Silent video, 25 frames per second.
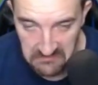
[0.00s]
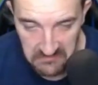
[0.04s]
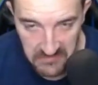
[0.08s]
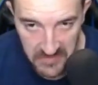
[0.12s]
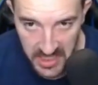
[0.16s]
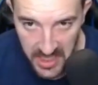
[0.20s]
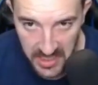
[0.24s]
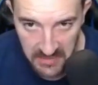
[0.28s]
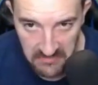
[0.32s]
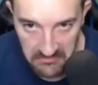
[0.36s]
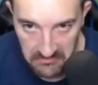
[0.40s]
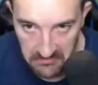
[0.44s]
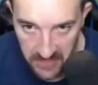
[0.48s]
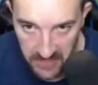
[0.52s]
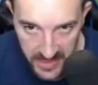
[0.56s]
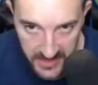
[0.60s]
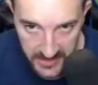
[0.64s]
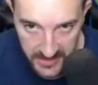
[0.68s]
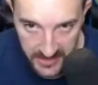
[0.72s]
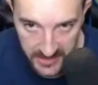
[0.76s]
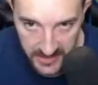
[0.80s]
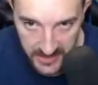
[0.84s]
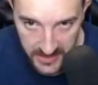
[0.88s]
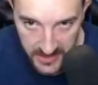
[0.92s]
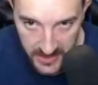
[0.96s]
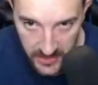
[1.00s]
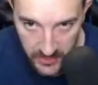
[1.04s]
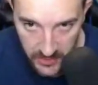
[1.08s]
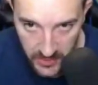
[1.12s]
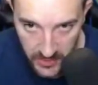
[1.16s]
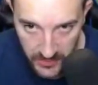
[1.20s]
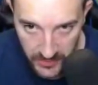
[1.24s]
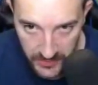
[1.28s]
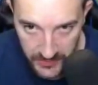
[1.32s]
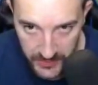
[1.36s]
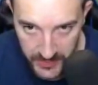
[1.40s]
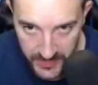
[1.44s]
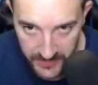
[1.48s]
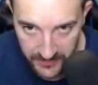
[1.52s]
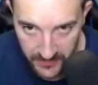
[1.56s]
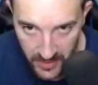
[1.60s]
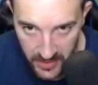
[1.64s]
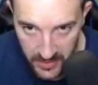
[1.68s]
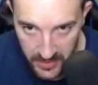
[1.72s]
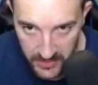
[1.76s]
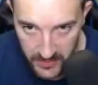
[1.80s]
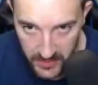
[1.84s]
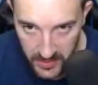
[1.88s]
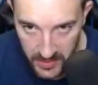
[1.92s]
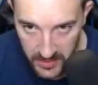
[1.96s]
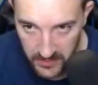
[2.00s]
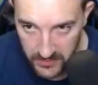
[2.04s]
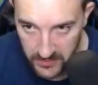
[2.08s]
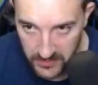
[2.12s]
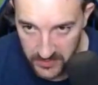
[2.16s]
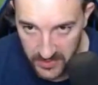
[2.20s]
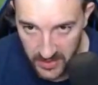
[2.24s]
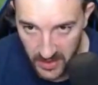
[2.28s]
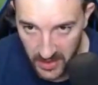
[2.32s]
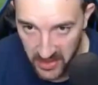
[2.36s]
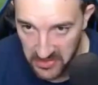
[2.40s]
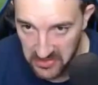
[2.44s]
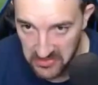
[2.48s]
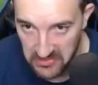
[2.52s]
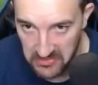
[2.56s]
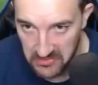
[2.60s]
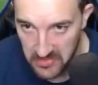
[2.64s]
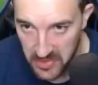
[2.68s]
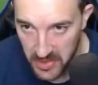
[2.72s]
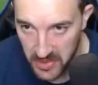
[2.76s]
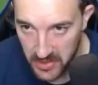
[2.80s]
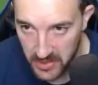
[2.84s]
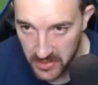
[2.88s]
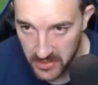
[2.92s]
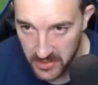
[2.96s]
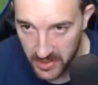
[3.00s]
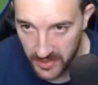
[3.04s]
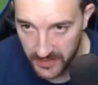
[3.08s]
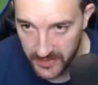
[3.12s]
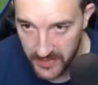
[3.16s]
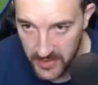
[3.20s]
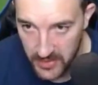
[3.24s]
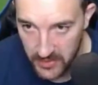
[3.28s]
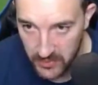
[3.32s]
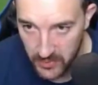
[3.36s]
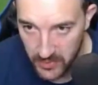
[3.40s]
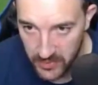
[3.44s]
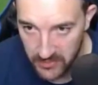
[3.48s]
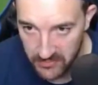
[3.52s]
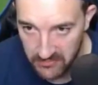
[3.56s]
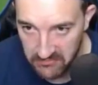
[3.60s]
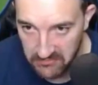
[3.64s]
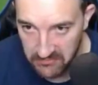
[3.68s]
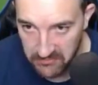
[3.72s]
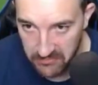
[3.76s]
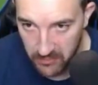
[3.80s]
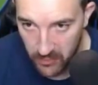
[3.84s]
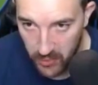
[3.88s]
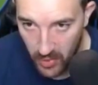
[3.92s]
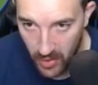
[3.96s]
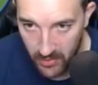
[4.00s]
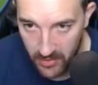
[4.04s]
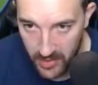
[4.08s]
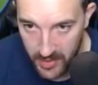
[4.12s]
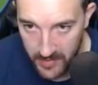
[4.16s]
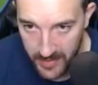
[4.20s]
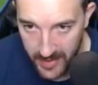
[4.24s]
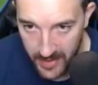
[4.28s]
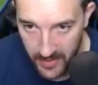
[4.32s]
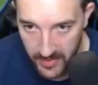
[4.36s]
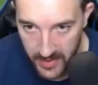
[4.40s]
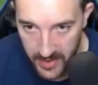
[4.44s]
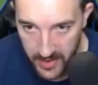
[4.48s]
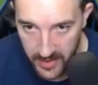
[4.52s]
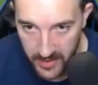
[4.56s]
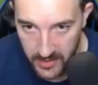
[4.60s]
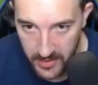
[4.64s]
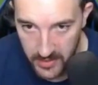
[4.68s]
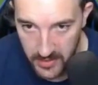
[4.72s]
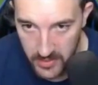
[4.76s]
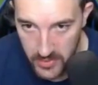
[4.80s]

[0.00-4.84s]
Again, he's continued on to his run as well, so nothing you would worry about there.